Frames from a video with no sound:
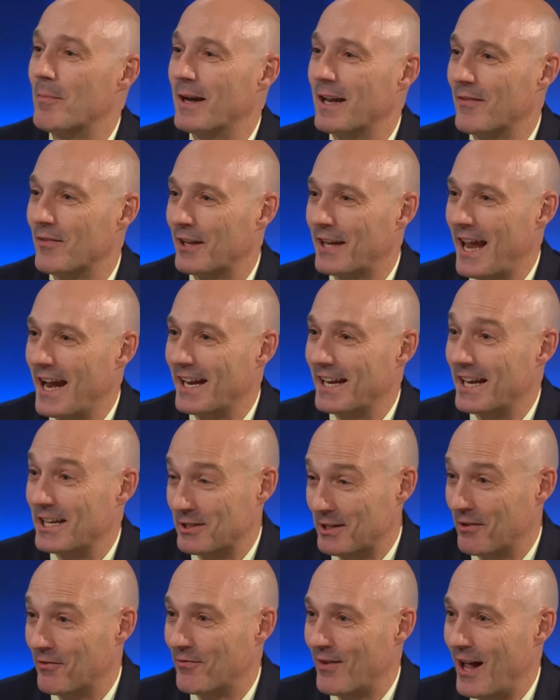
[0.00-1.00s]
how many of the
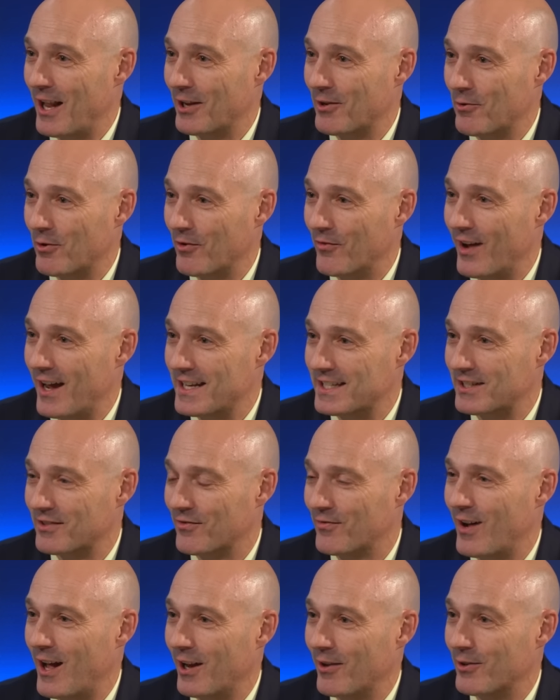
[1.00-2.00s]
candidates can follow your advice
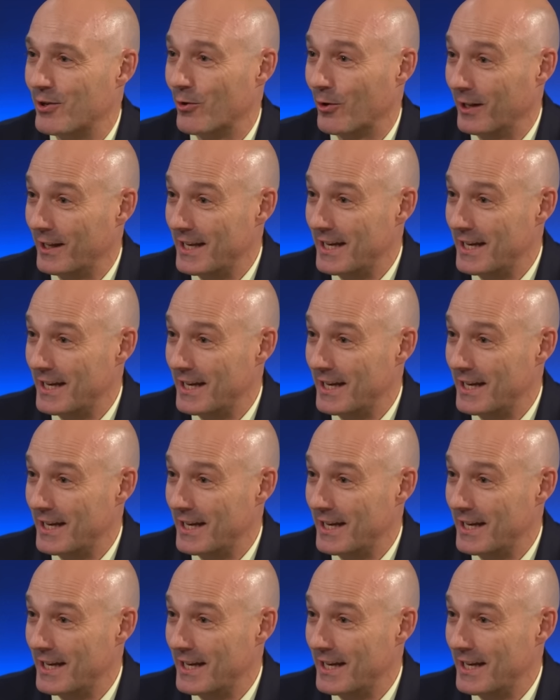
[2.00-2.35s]
and follow your